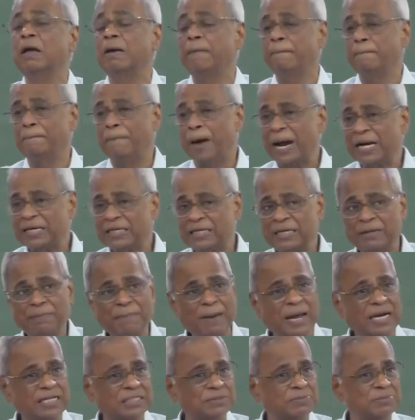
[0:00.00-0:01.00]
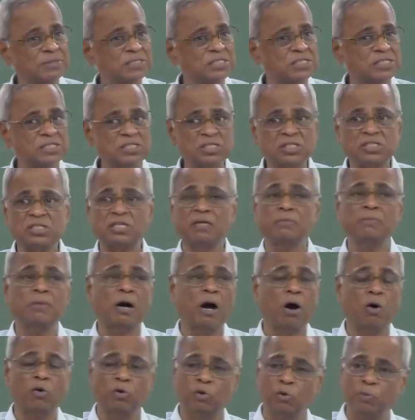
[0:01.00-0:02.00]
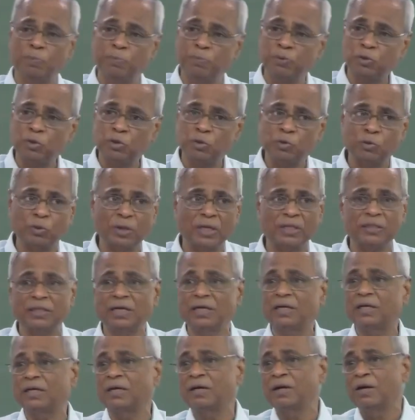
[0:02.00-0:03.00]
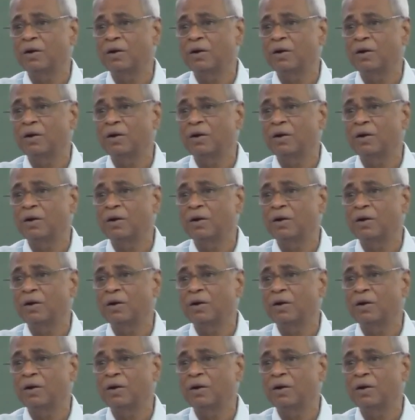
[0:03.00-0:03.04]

battery management system, how do you put together,